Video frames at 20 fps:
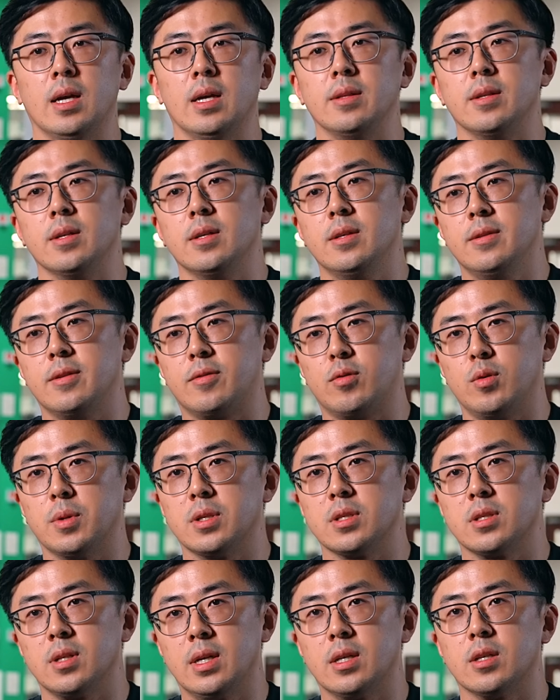And then three
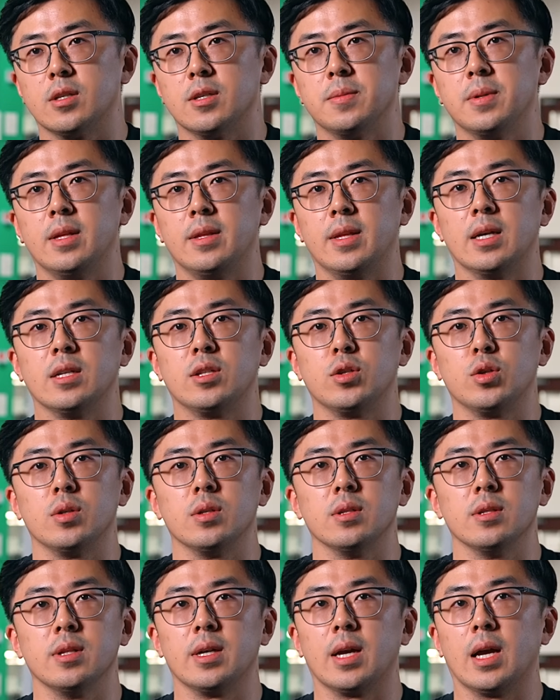months later, they had
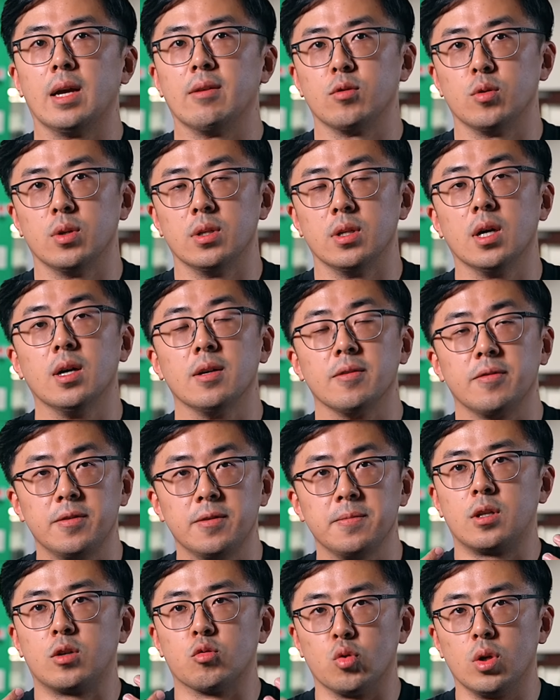to lay everyone off.
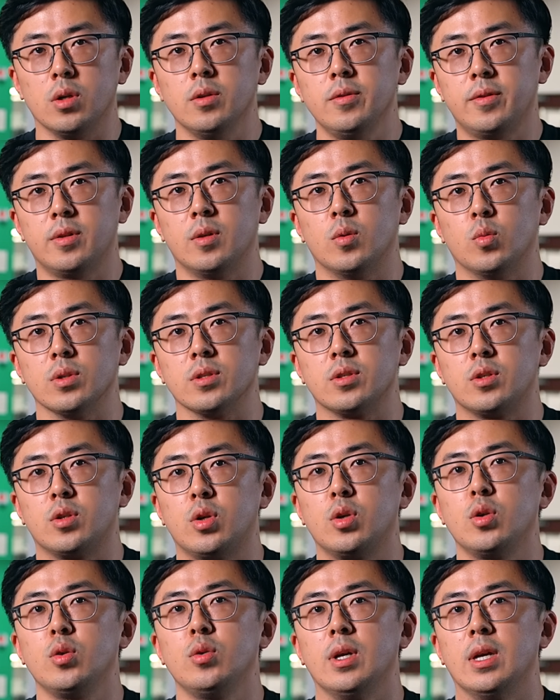Growth was
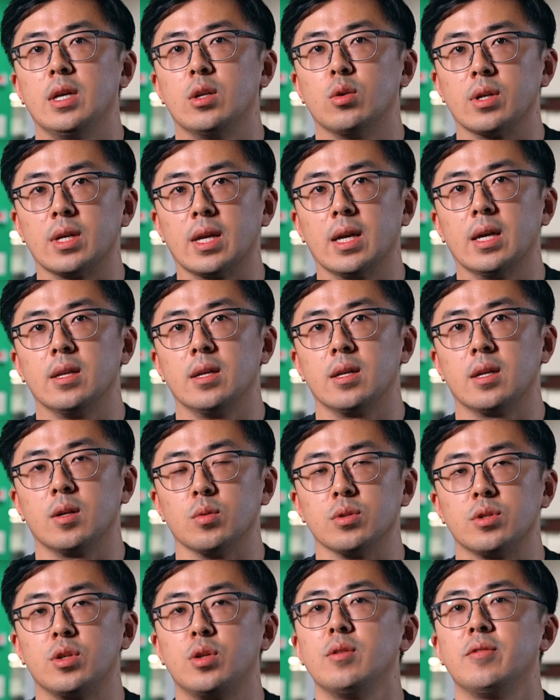too inorganic,
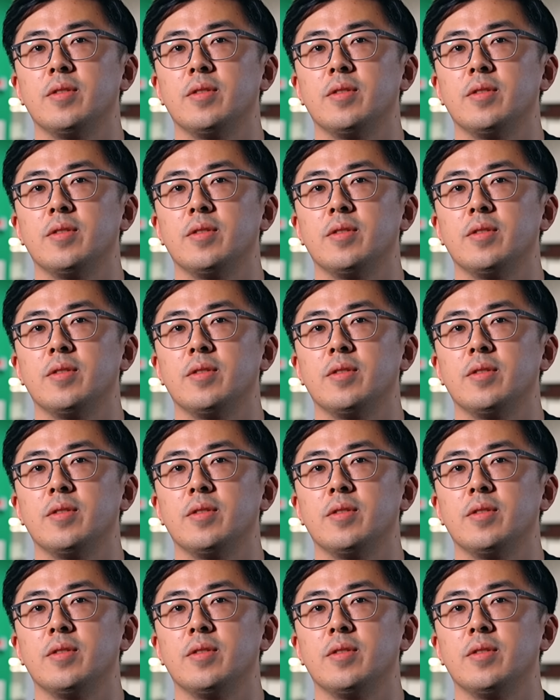was too